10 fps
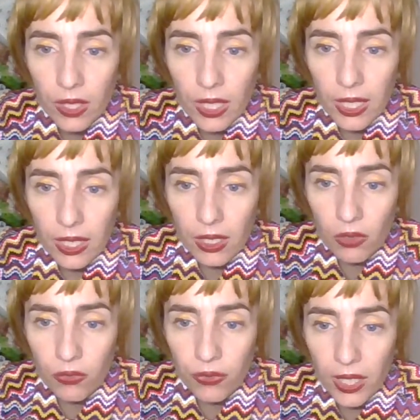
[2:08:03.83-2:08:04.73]

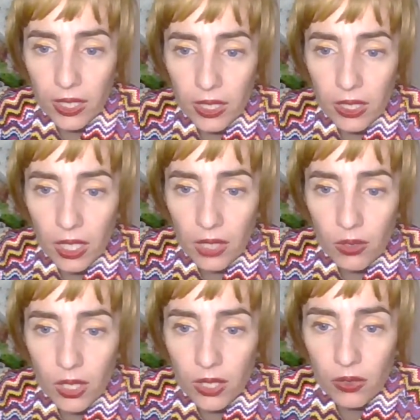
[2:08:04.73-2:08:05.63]
Hello, Faggy. How
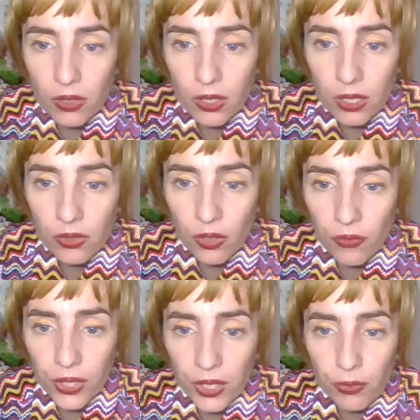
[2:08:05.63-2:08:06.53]
are you? Don't
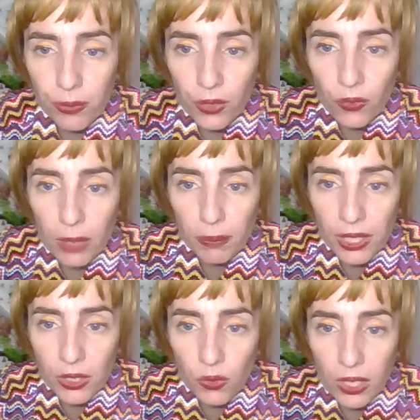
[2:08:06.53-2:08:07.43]
forget to bring one
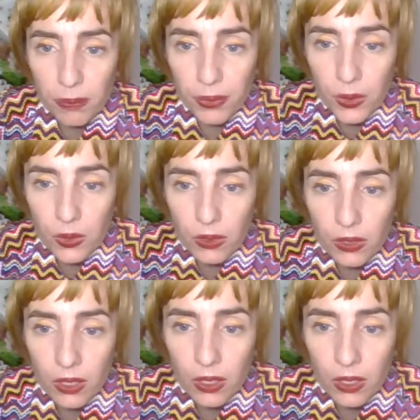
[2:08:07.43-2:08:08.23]
plus one person.